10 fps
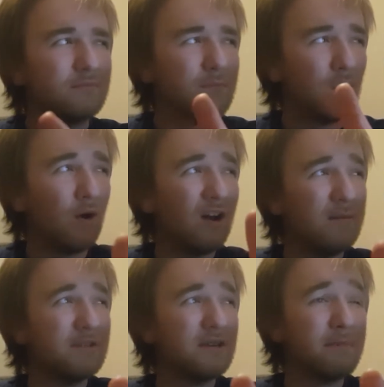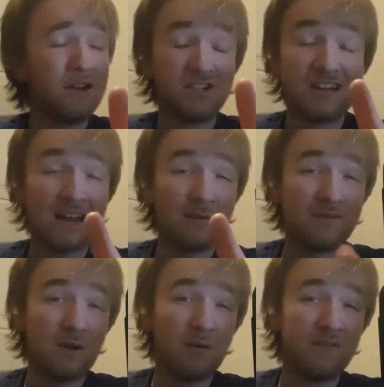But on a limited budget and with
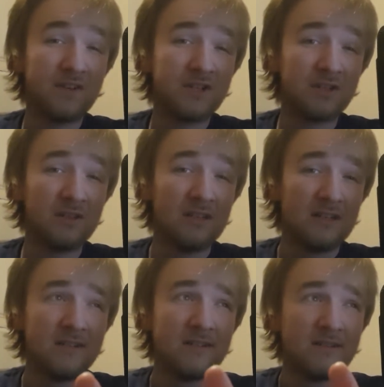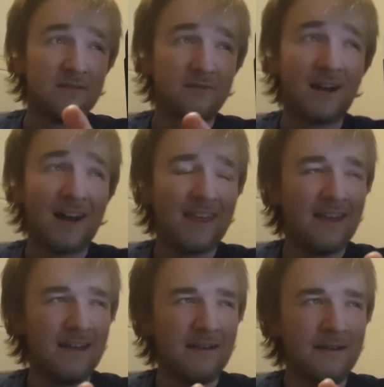no official
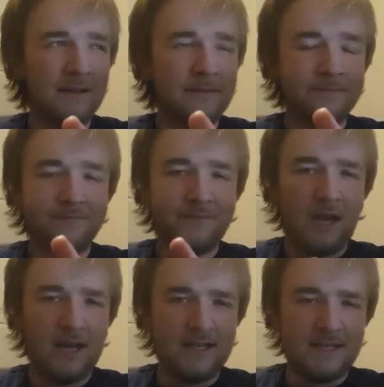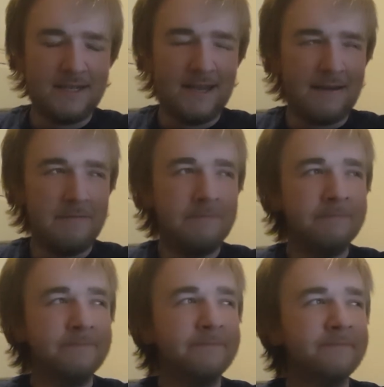rallying licensing,
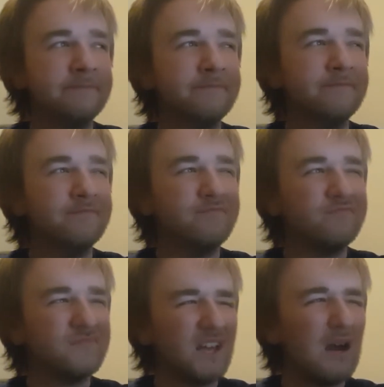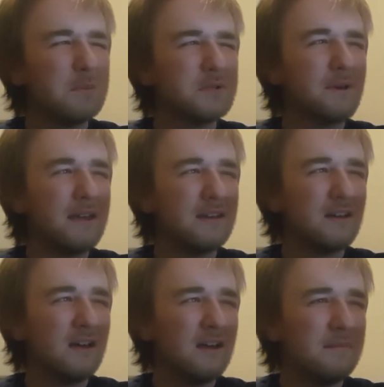they're able to make
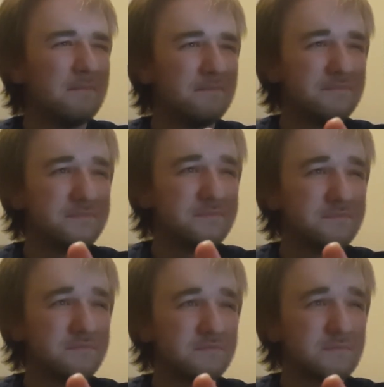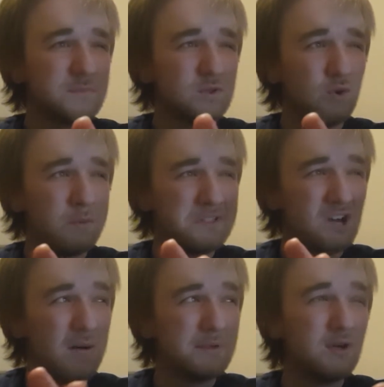almost
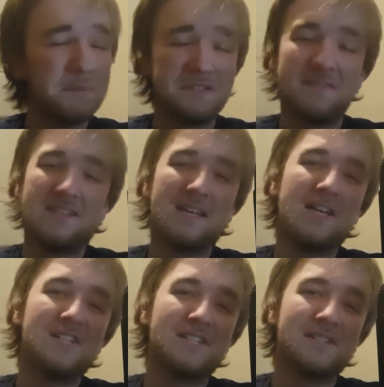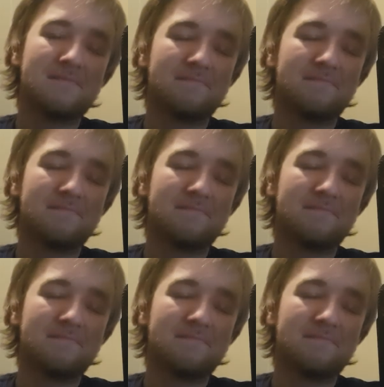carbon copies of the stages.